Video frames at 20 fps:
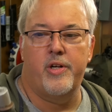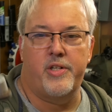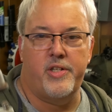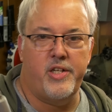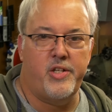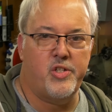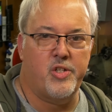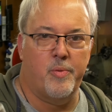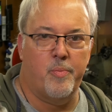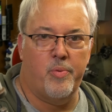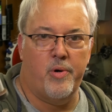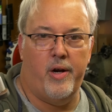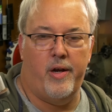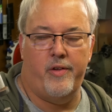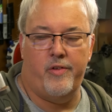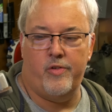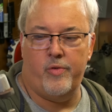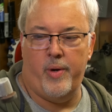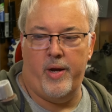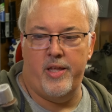a decent
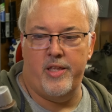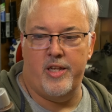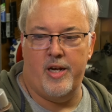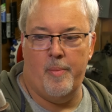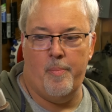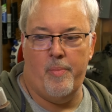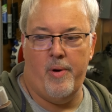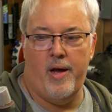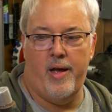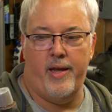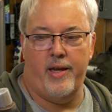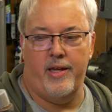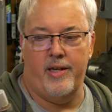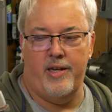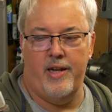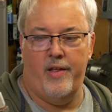price, so I ended up buying it.